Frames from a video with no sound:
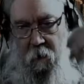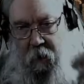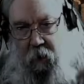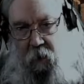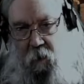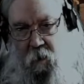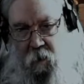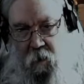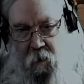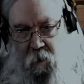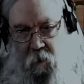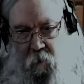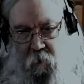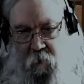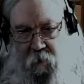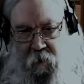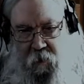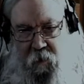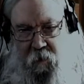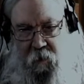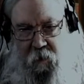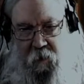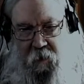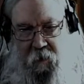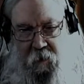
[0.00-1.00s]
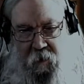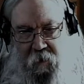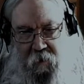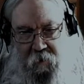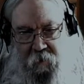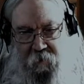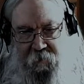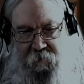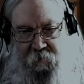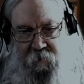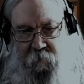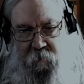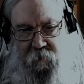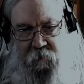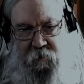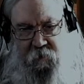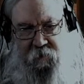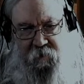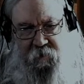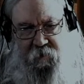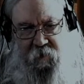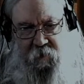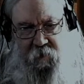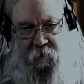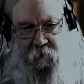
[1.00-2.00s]
Okay, I see what
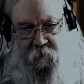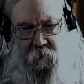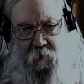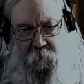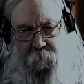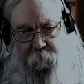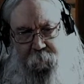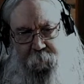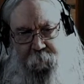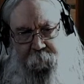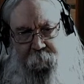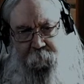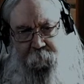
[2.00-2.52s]
she's saying here.